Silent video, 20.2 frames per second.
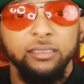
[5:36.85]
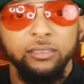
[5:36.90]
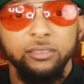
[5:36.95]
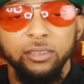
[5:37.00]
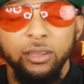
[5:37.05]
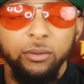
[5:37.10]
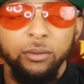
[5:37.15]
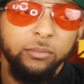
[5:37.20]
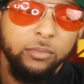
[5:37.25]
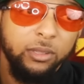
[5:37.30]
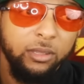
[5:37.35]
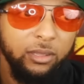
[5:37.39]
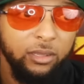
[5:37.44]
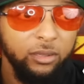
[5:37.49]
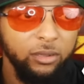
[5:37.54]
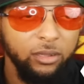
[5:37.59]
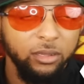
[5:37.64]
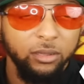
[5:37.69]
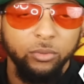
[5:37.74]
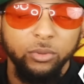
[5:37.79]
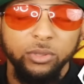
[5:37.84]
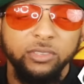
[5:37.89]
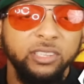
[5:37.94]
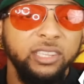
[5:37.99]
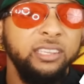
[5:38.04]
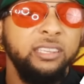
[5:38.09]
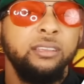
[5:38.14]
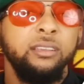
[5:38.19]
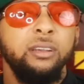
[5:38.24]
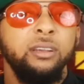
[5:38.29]
So we'll
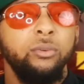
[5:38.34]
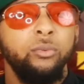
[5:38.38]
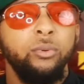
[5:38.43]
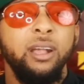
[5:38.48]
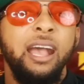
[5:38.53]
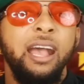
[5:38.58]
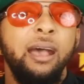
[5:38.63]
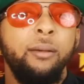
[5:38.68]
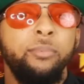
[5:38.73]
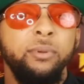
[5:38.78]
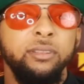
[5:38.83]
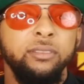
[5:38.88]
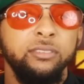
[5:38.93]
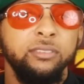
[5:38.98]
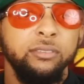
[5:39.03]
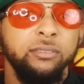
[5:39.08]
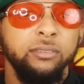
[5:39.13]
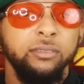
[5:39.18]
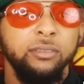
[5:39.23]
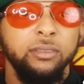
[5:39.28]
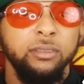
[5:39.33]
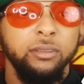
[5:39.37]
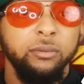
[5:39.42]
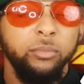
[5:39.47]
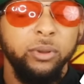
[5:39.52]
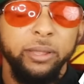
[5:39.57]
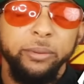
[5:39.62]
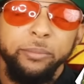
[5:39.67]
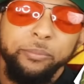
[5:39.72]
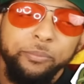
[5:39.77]
see what happens. But